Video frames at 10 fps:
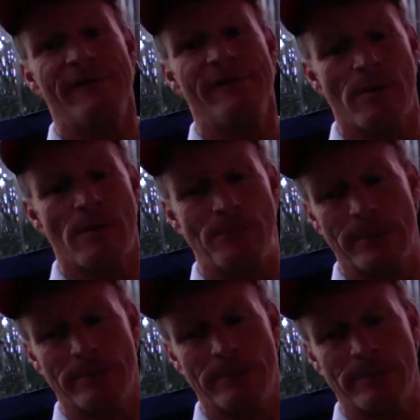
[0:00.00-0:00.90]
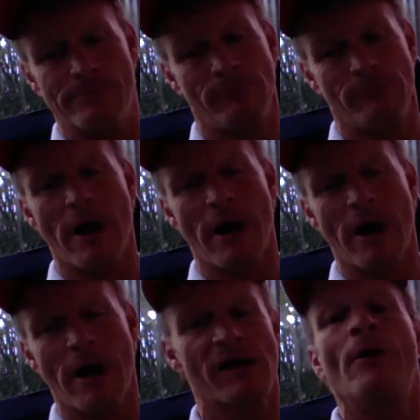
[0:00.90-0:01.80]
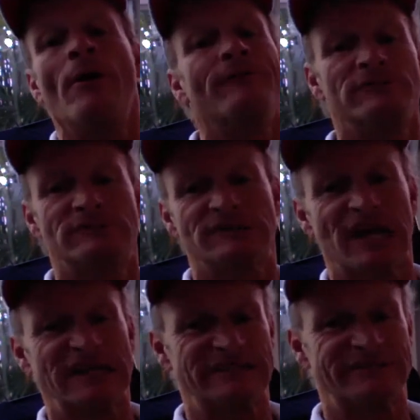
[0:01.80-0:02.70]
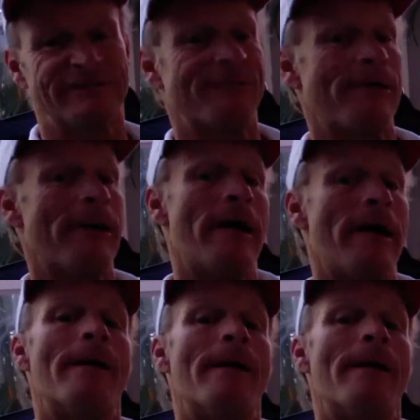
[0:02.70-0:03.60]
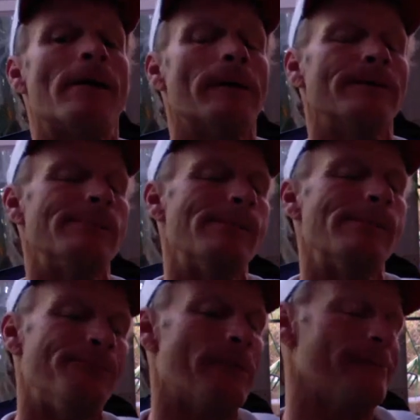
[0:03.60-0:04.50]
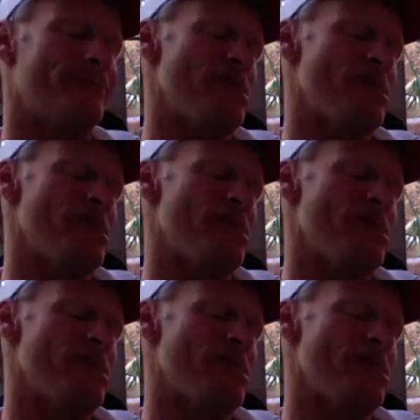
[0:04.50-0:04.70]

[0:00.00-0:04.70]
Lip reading: big rock the size of an apartment building